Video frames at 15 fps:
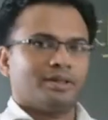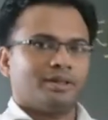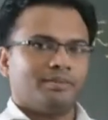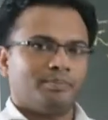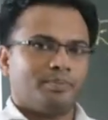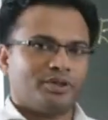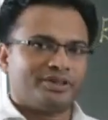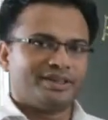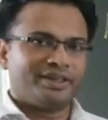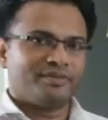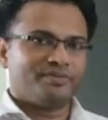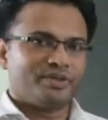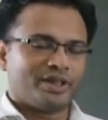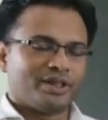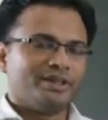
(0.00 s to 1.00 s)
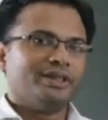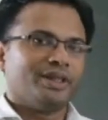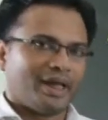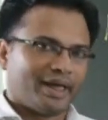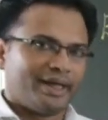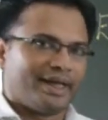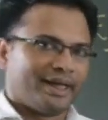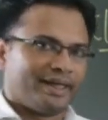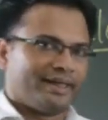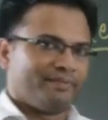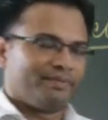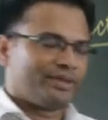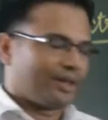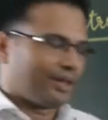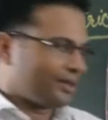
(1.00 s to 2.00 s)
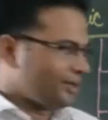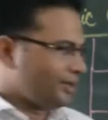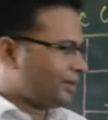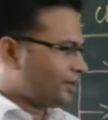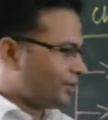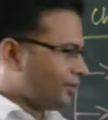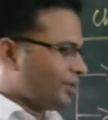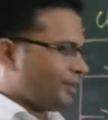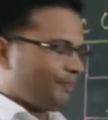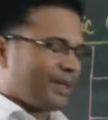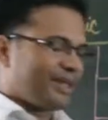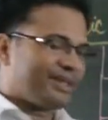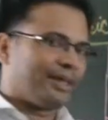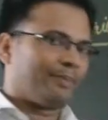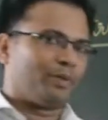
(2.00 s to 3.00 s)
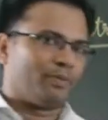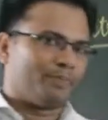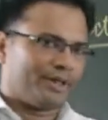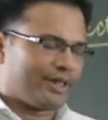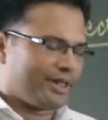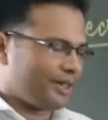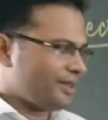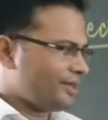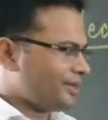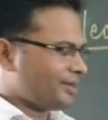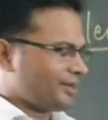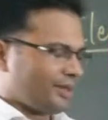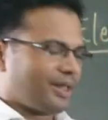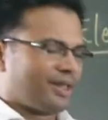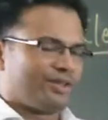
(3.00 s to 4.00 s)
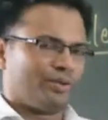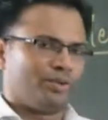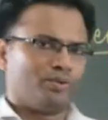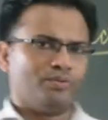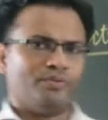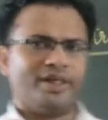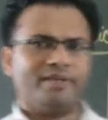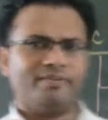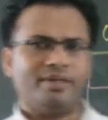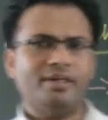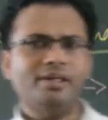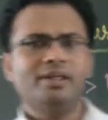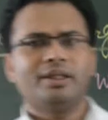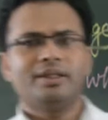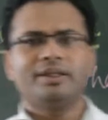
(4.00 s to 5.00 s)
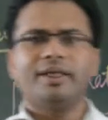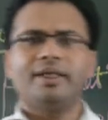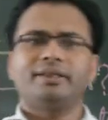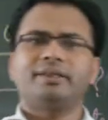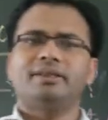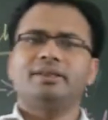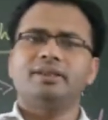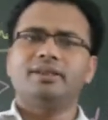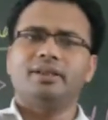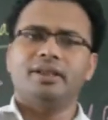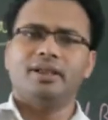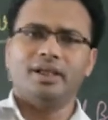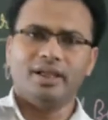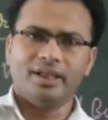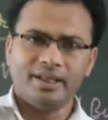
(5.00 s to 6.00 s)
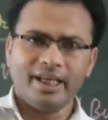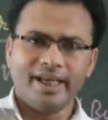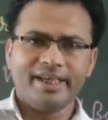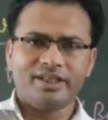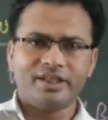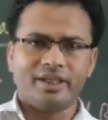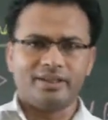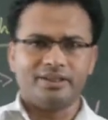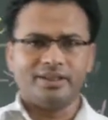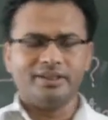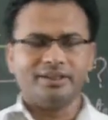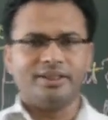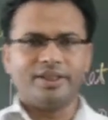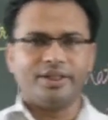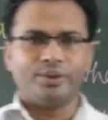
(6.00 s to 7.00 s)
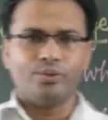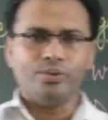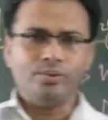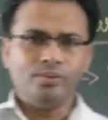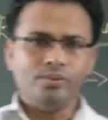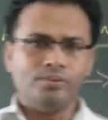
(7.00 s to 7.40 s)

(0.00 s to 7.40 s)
positive charge and negative charge. So the basic property is, as you know very well, that the unlike charges, they do